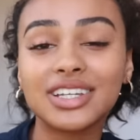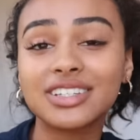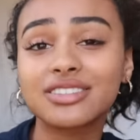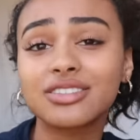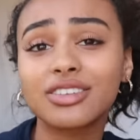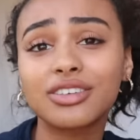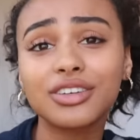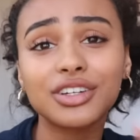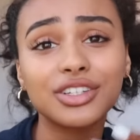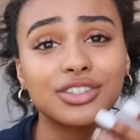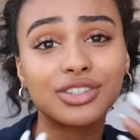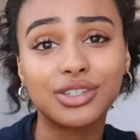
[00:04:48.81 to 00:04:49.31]
As
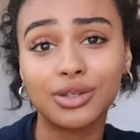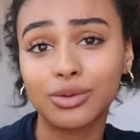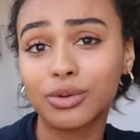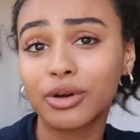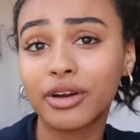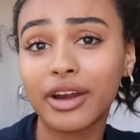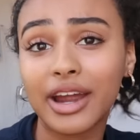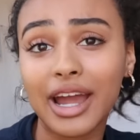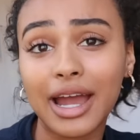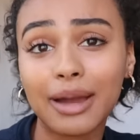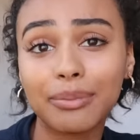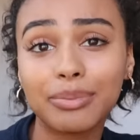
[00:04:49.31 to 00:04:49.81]
long as you
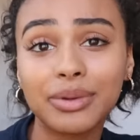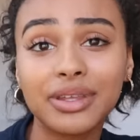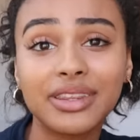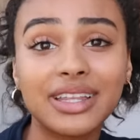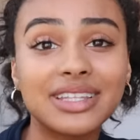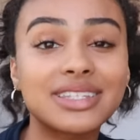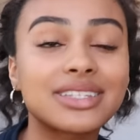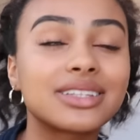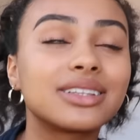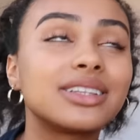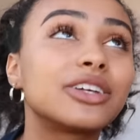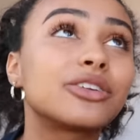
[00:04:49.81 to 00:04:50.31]
are happy,
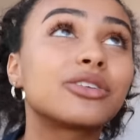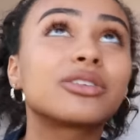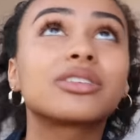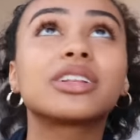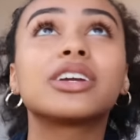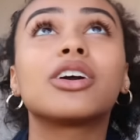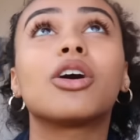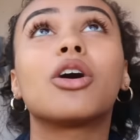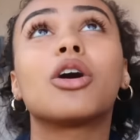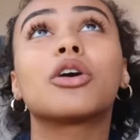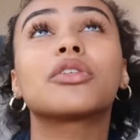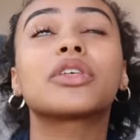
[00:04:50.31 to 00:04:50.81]
that's
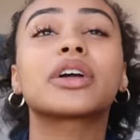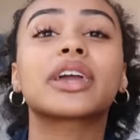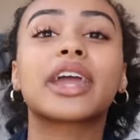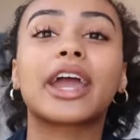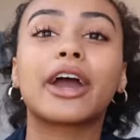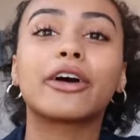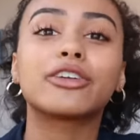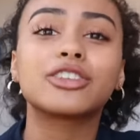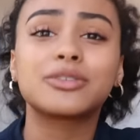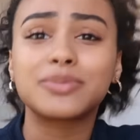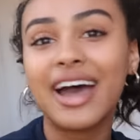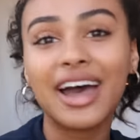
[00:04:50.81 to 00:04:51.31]
literally all that counts.